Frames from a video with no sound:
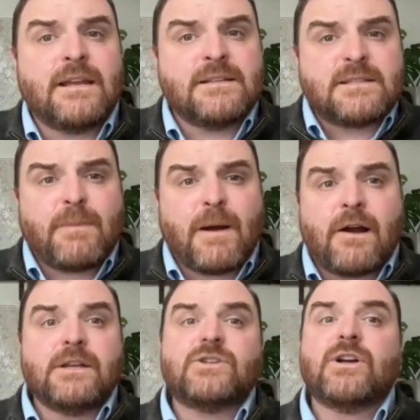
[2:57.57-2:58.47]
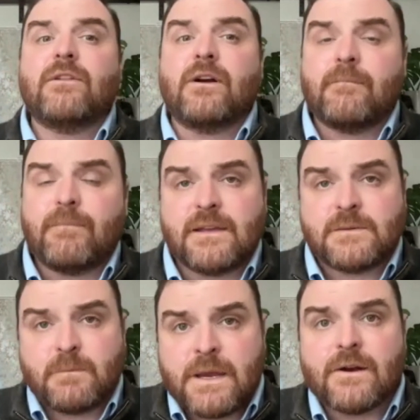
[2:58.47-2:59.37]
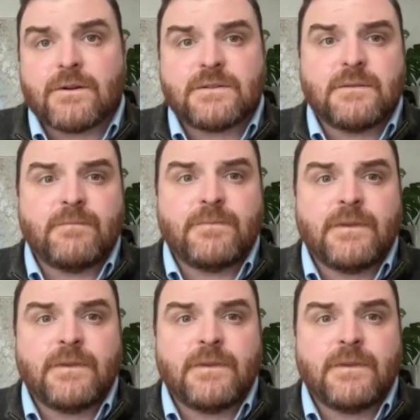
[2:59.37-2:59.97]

and inspire each other as peers.